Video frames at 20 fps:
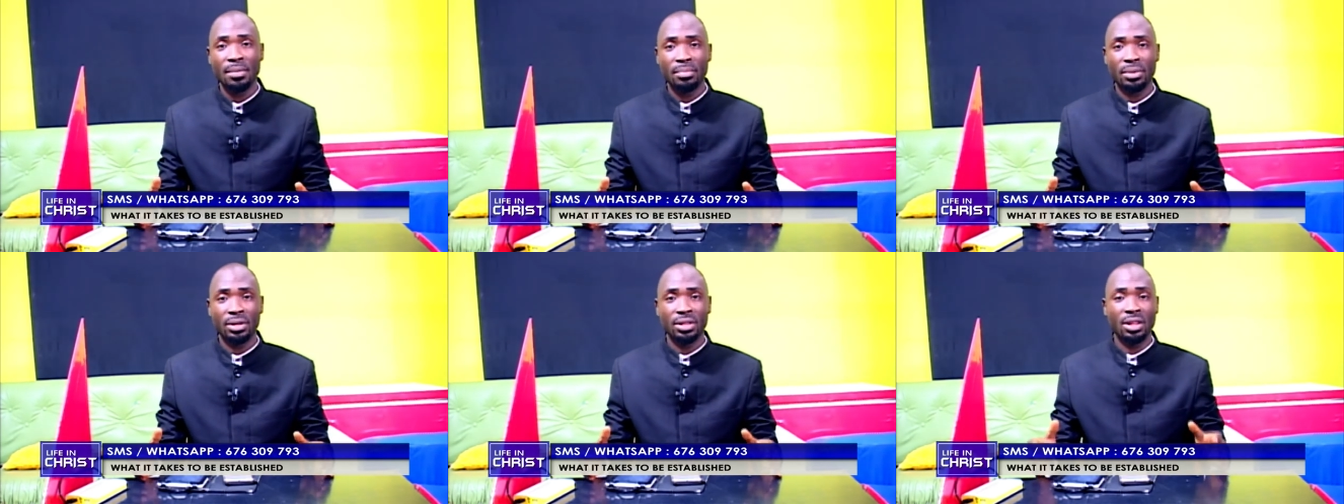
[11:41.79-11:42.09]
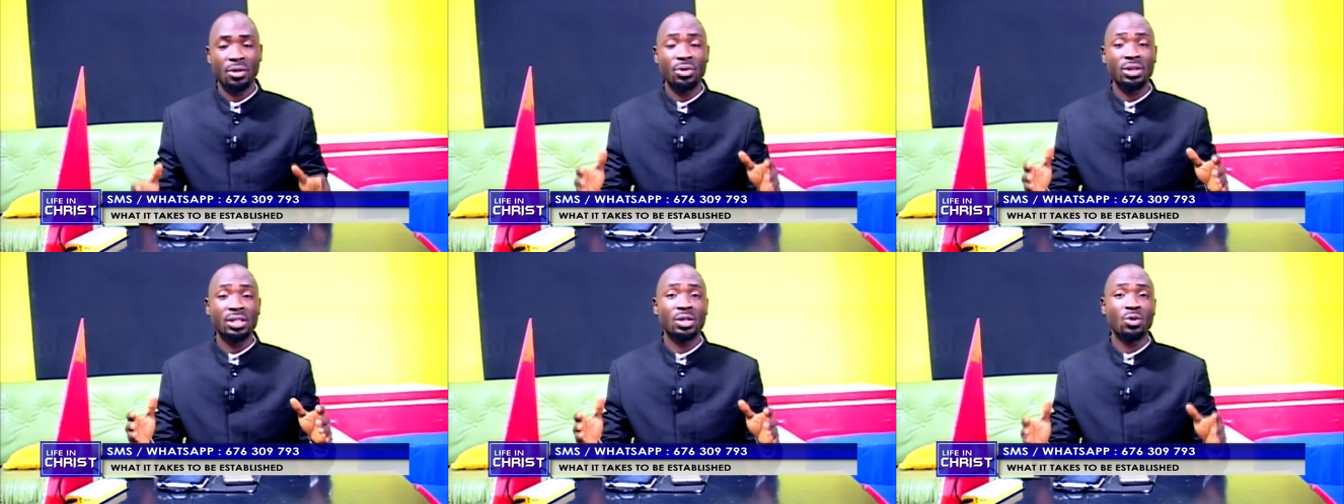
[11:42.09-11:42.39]

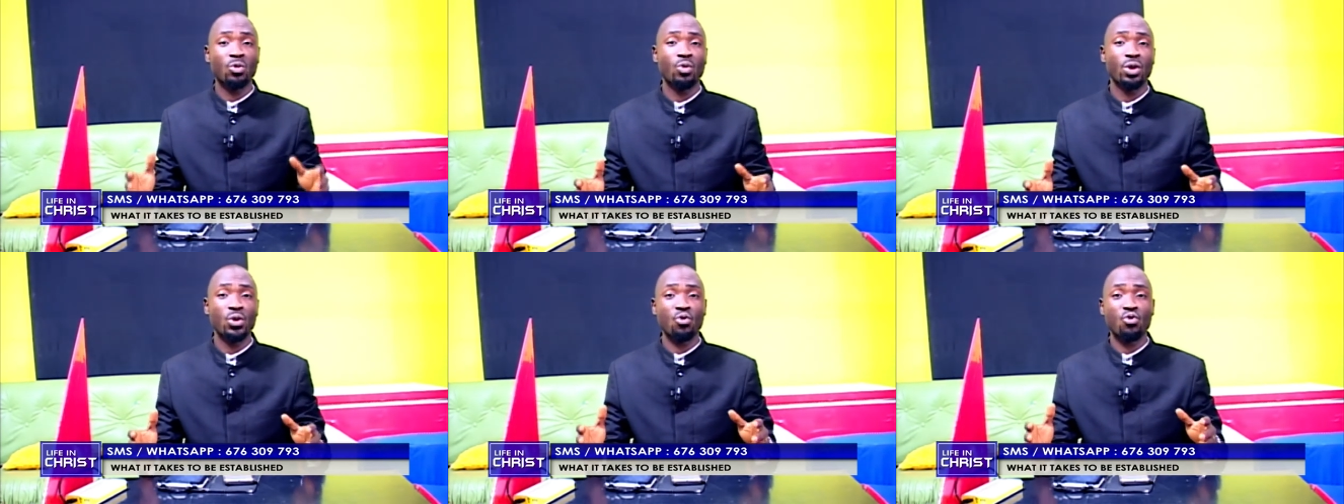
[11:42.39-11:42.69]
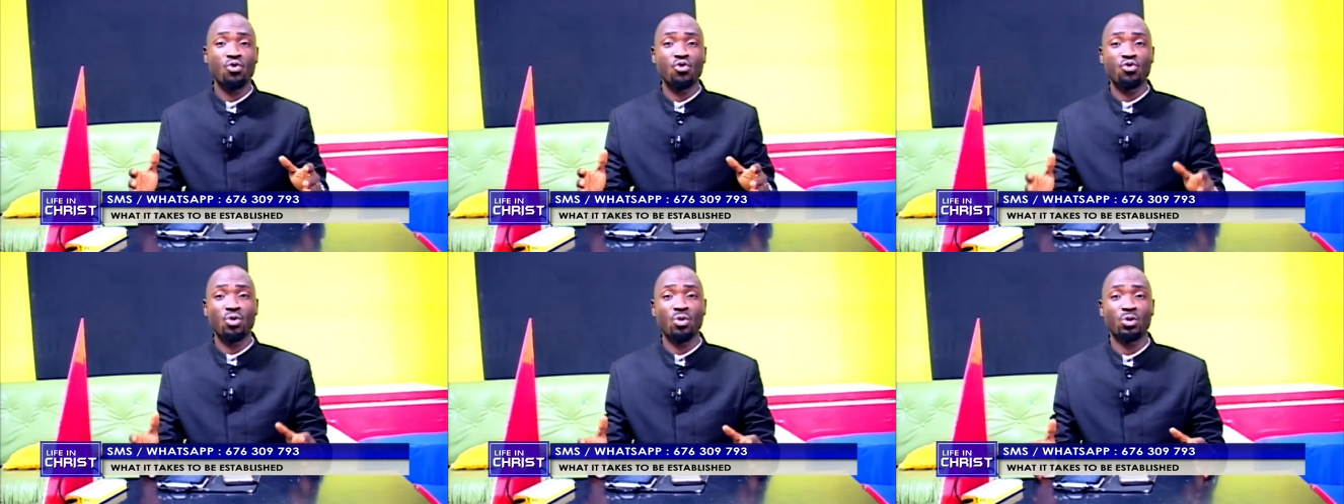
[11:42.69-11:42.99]
But there is a way
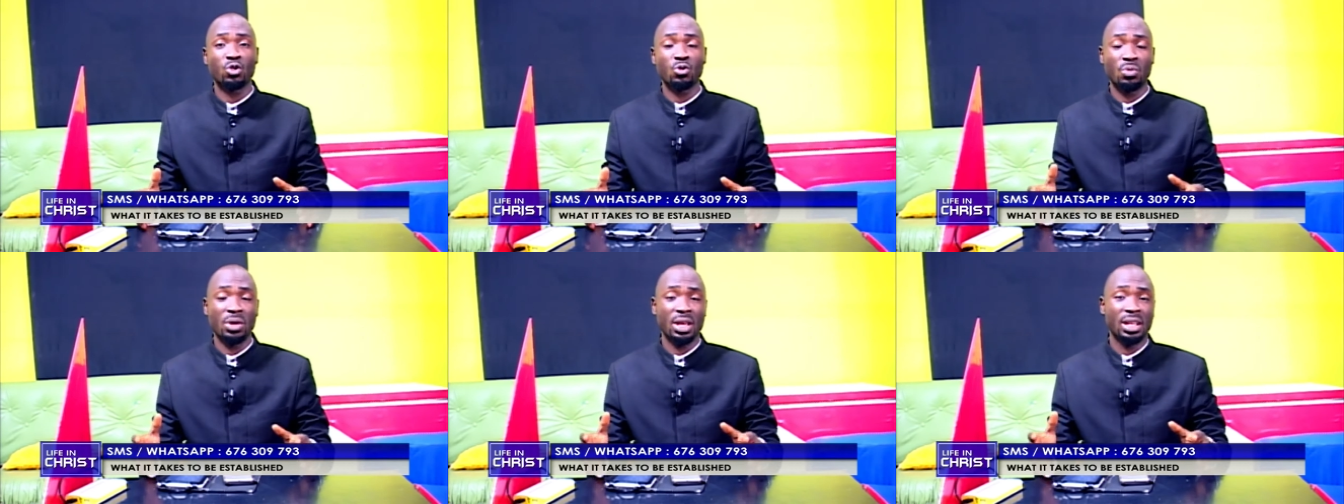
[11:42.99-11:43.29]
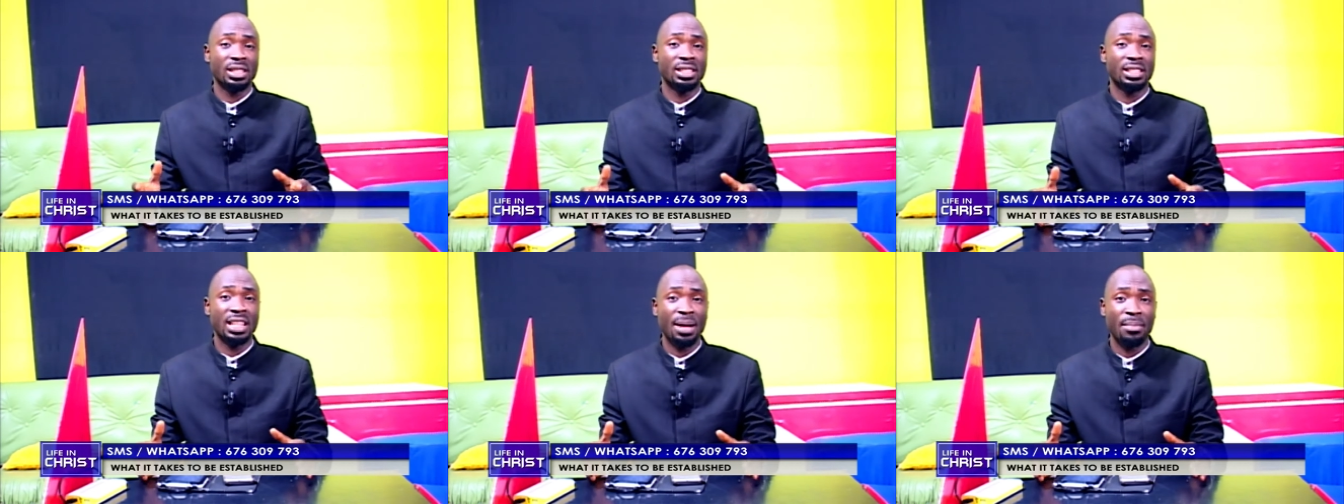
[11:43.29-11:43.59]
you grow to be
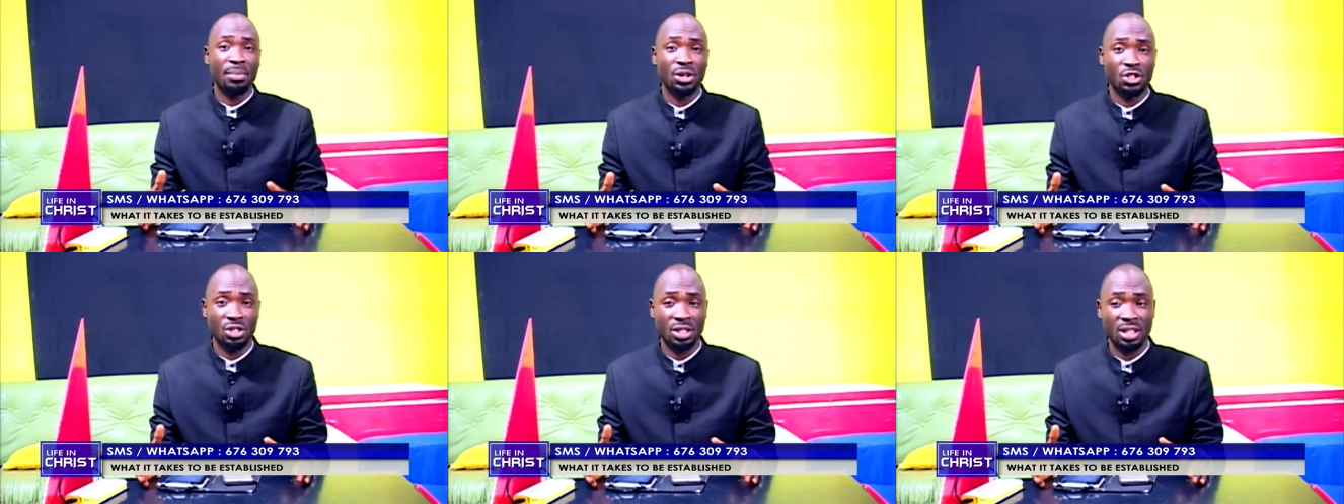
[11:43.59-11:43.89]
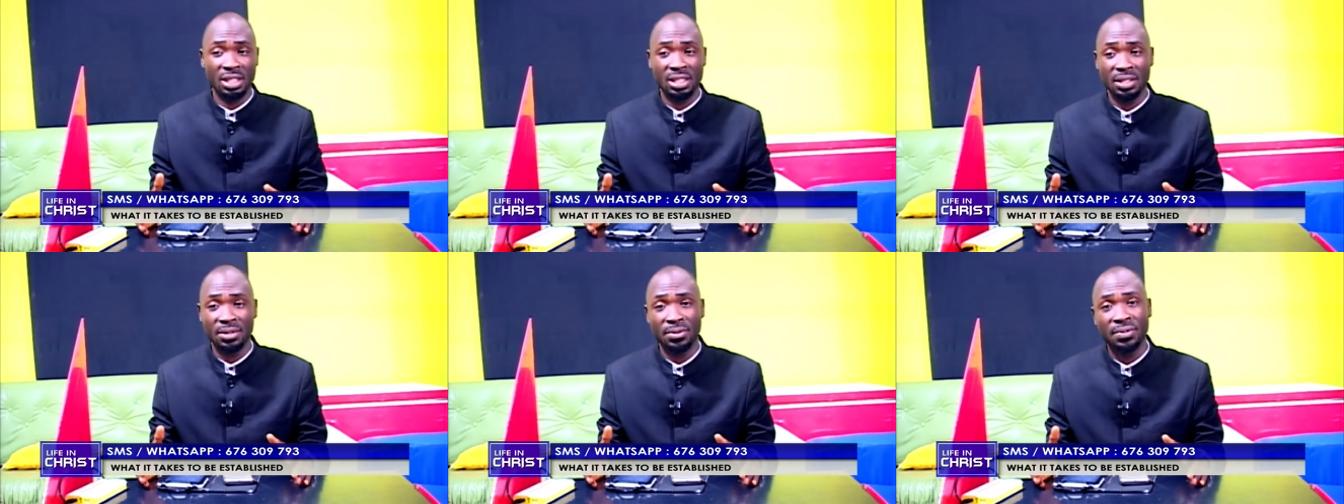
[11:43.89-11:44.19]

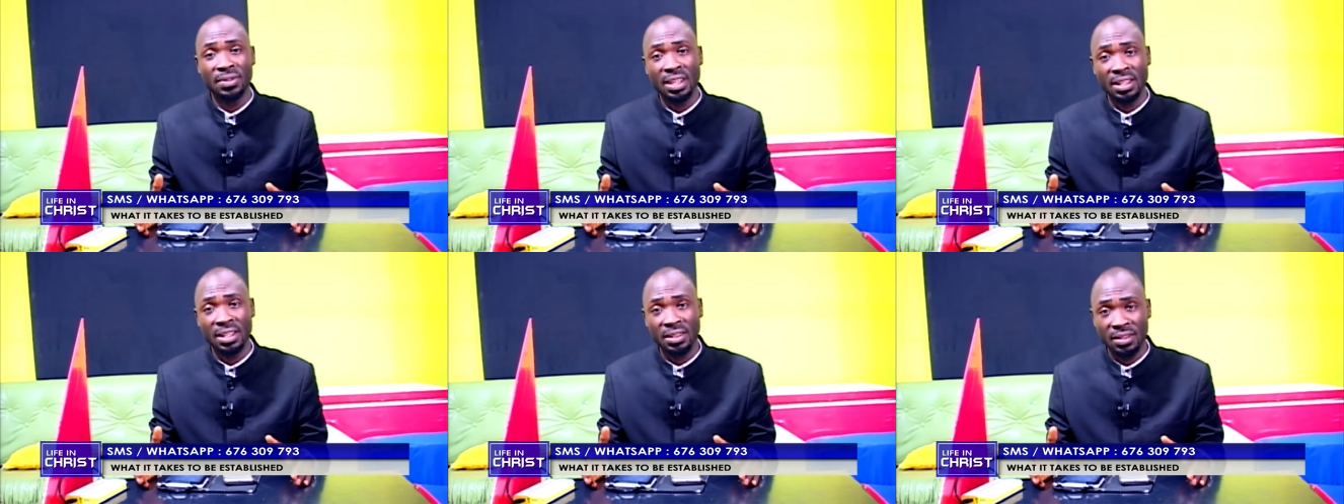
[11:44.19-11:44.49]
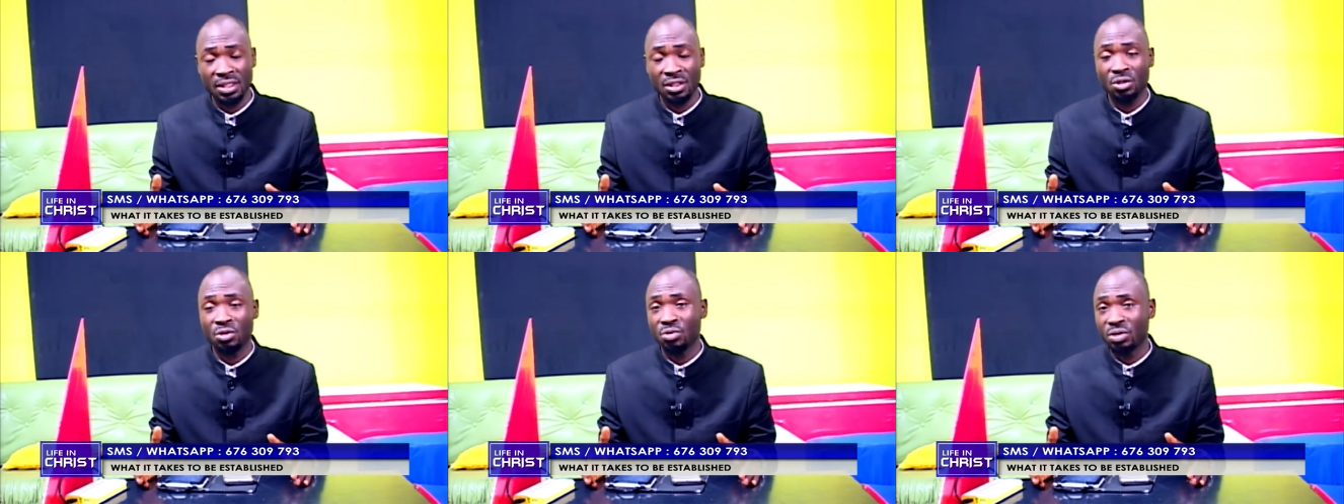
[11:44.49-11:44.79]
established in the
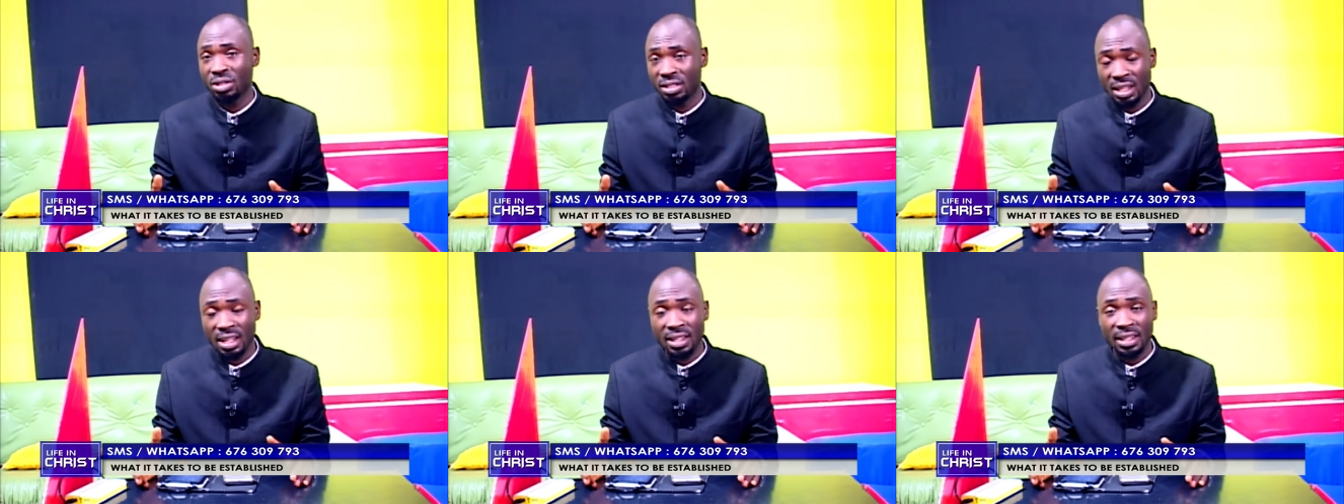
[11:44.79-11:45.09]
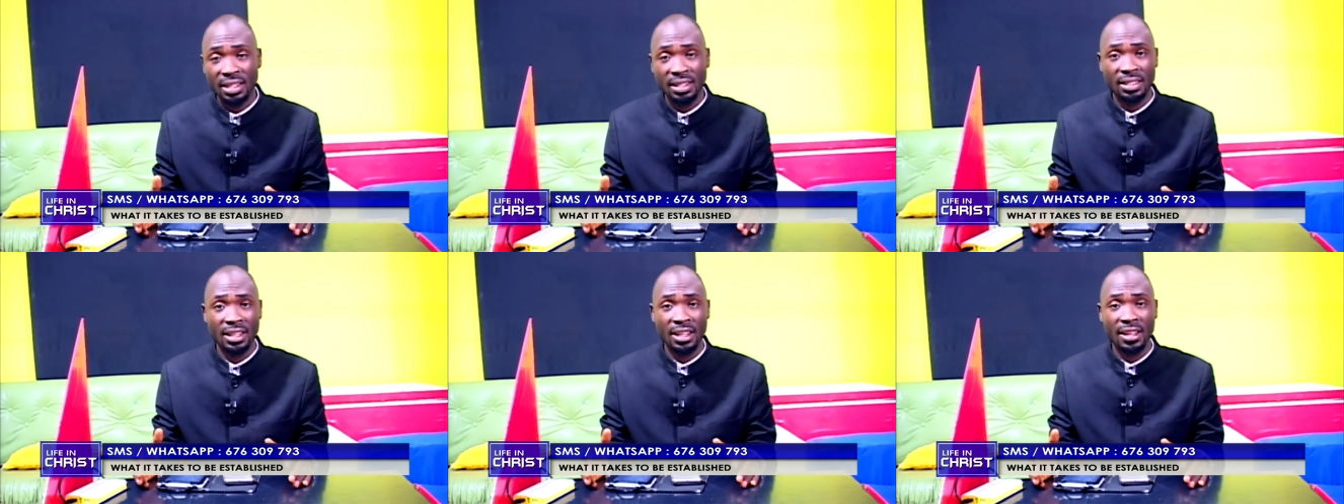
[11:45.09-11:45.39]
faith, in
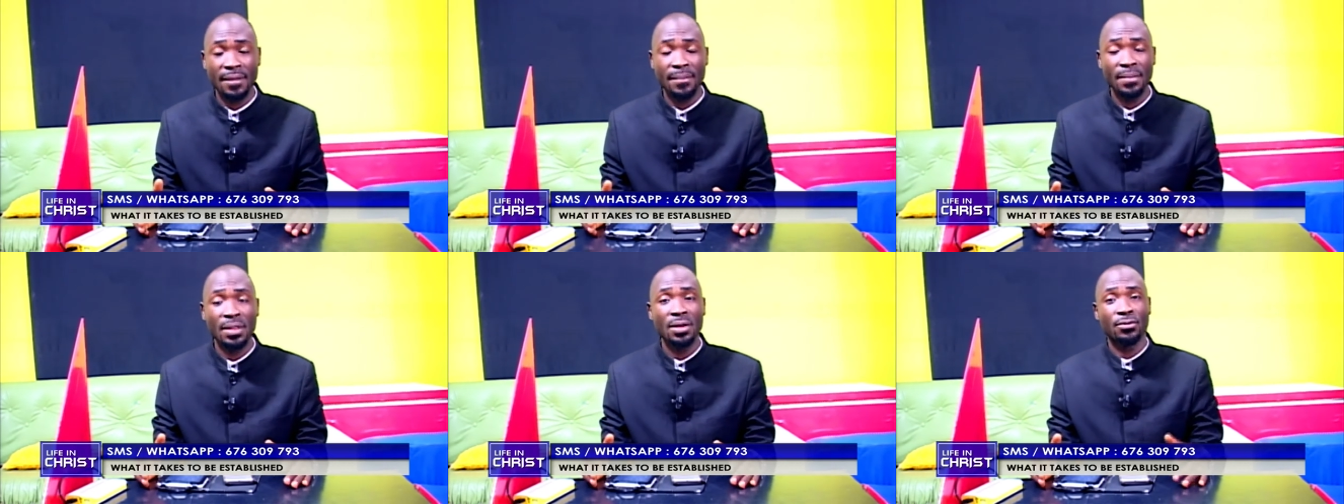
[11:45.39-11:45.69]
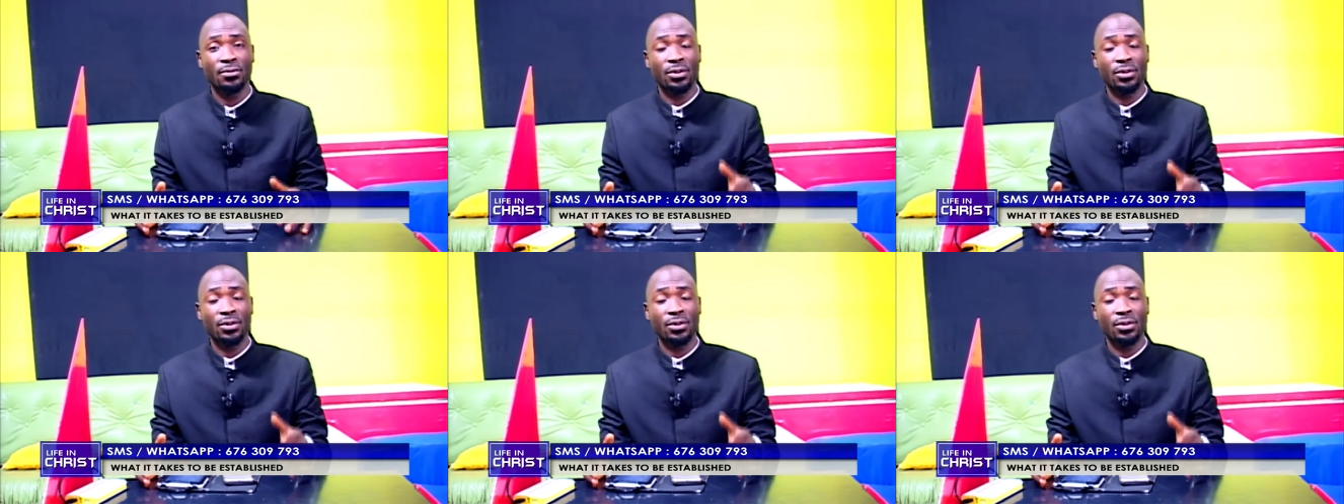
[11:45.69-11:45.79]
Christianity.